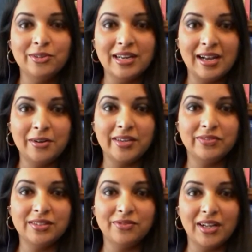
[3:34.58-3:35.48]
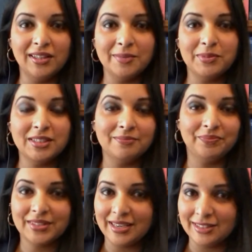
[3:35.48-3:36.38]
who now have developed
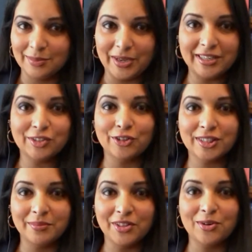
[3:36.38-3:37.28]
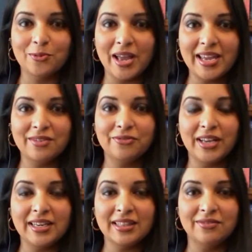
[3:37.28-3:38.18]
antibodies or some other way of
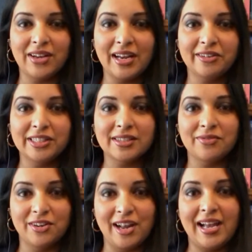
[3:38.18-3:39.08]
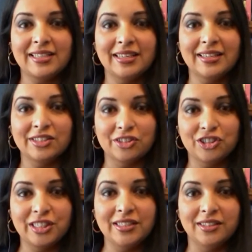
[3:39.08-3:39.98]
fighting the virus, if they're acting as a
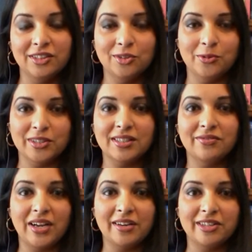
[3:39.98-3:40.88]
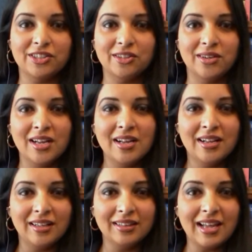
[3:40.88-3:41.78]
shield towards the virus. So
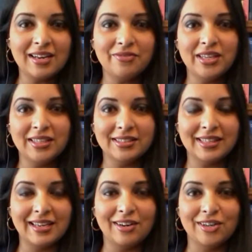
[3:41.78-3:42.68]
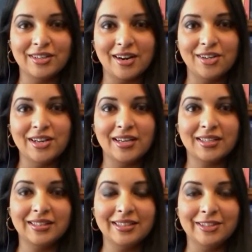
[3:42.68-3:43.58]
a lot of things that are, are
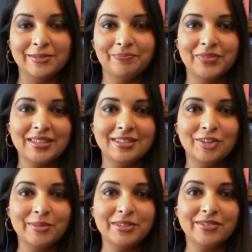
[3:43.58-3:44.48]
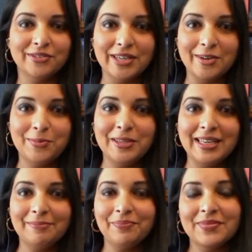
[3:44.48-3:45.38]
not clear. In terms of
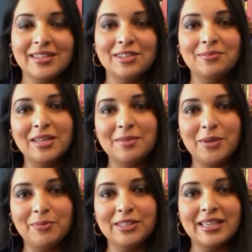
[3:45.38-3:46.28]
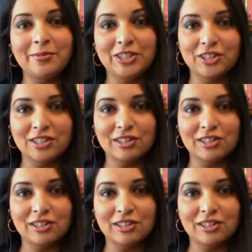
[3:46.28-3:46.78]
reopening, you know, many people say we